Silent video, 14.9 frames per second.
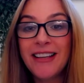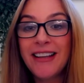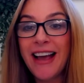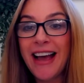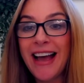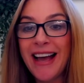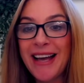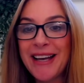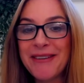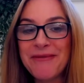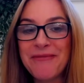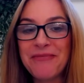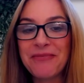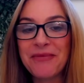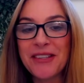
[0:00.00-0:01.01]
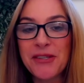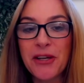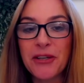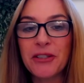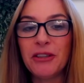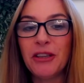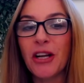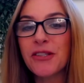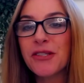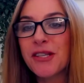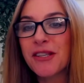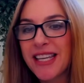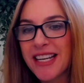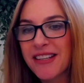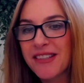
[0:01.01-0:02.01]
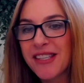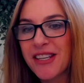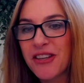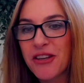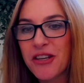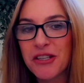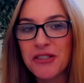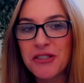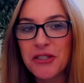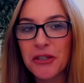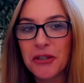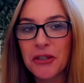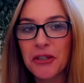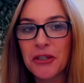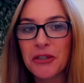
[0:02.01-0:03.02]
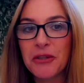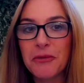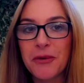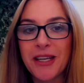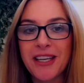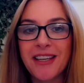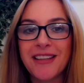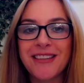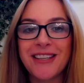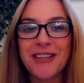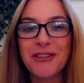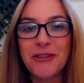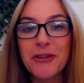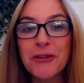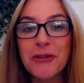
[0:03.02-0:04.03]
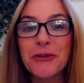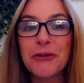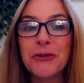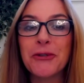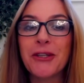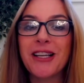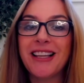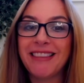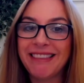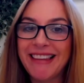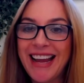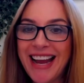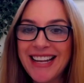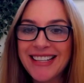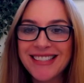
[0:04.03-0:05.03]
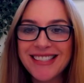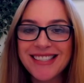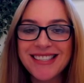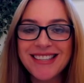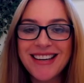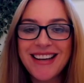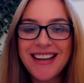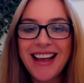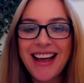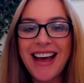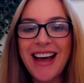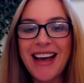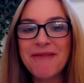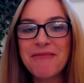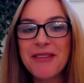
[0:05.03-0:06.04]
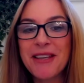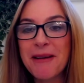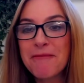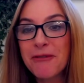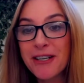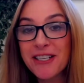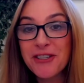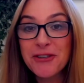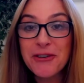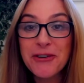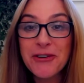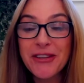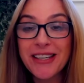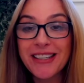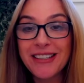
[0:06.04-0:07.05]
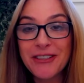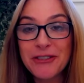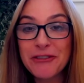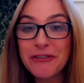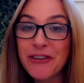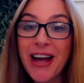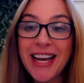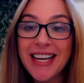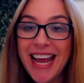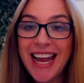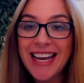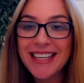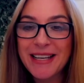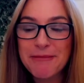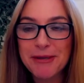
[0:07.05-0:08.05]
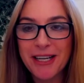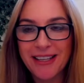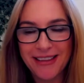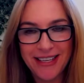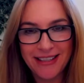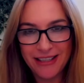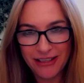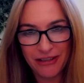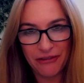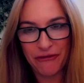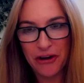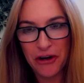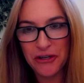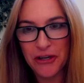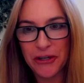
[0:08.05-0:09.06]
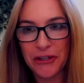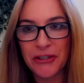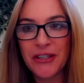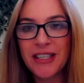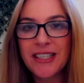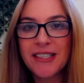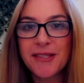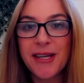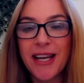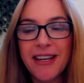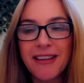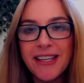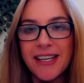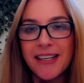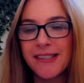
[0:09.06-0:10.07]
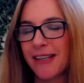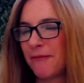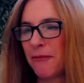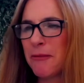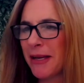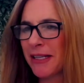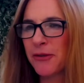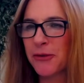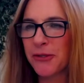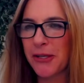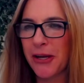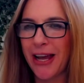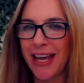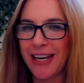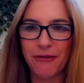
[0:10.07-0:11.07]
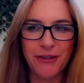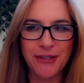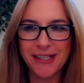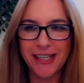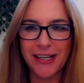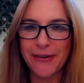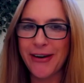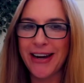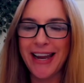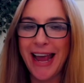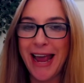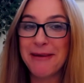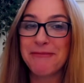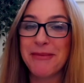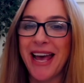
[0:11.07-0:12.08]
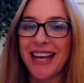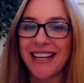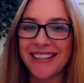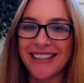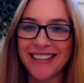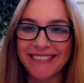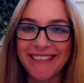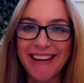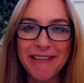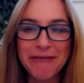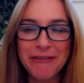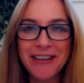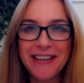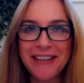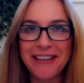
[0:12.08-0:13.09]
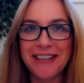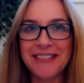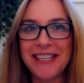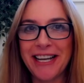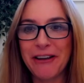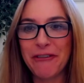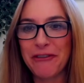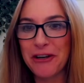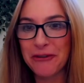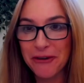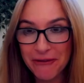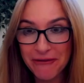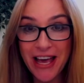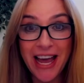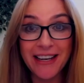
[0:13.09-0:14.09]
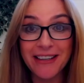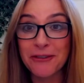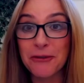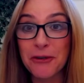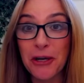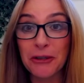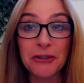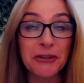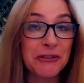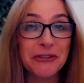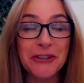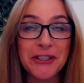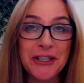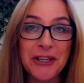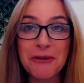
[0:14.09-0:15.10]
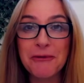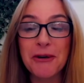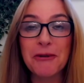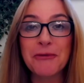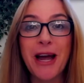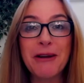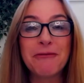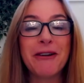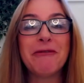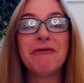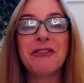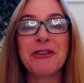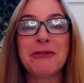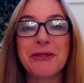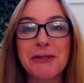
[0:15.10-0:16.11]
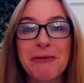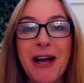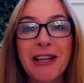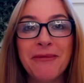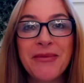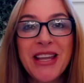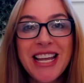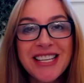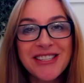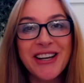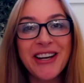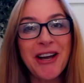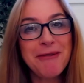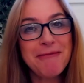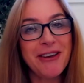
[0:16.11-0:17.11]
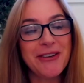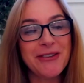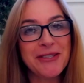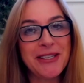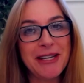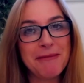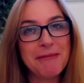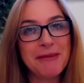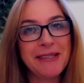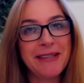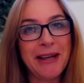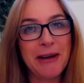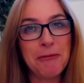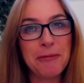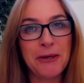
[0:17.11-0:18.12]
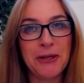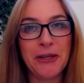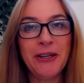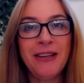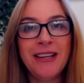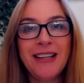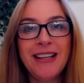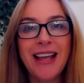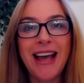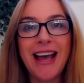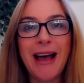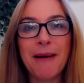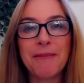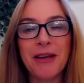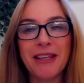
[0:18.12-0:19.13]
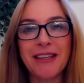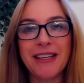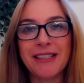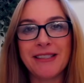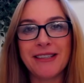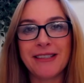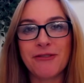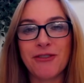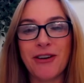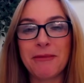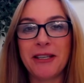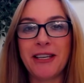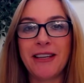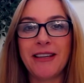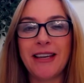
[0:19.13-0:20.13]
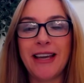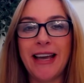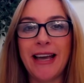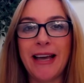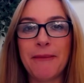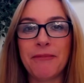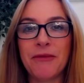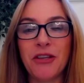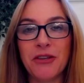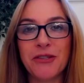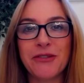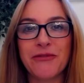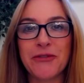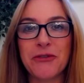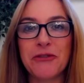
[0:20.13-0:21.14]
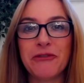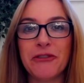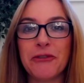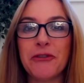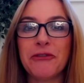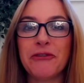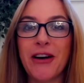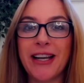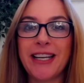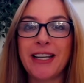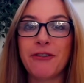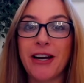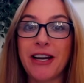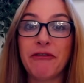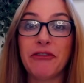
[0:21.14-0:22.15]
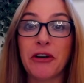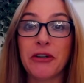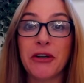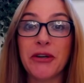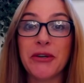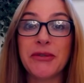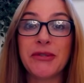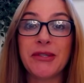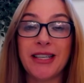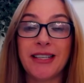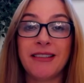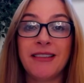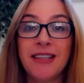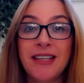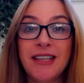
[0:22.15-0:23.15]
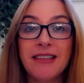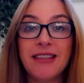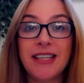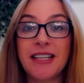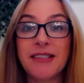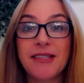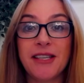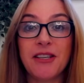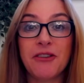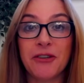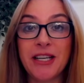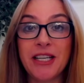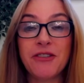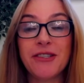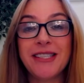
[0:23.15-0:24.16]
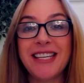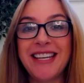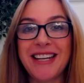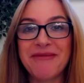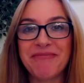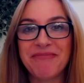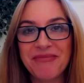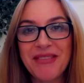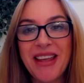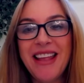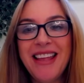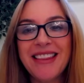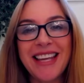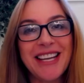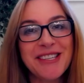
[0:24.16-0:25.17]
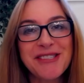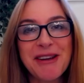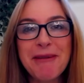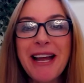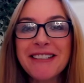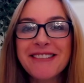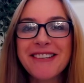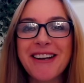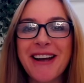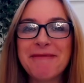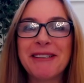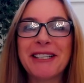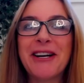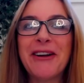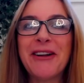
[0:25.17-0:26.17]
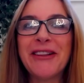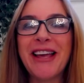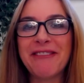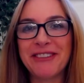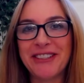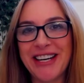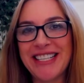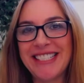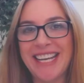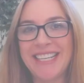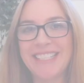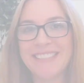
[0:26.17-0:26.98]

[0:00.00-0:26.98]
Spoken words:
So lots of things that you can do with Google Lens that I'm pretty sure that you'll find handy. But I think that the photo side of things, and we must also add, if you see a great handbag that you love, you can take a photo of that and it'll go look for it on the World Wide Web for you as well. So I hope those tips help you. I think it's extremely useful for finding great photos and things that you're interested in. Thank you so much. I'm Nicole. Have a great day.